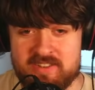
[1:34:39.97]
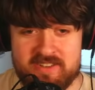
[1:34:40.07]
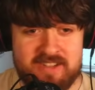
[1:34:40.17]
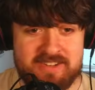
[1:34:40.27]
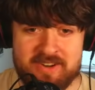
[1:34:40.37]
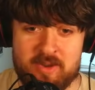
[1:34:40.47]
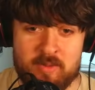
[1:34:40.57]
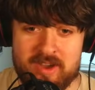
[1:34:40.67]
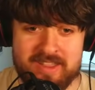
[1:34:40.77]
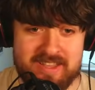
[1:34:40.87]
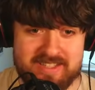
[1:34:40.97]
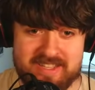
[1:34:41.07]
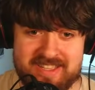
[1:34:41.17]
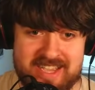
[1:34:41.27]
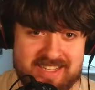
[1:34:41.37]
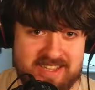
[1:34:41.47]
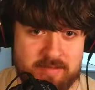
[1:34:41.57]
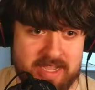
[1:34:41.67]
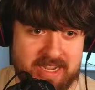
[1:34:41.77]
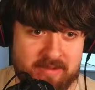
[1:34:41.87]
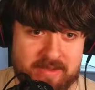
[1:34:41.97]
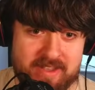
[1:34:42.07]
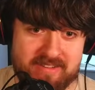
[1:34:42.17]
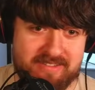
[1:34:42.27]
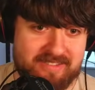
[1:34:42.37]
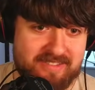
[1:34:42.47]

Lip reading: I don't know why that's in the asset pack, man.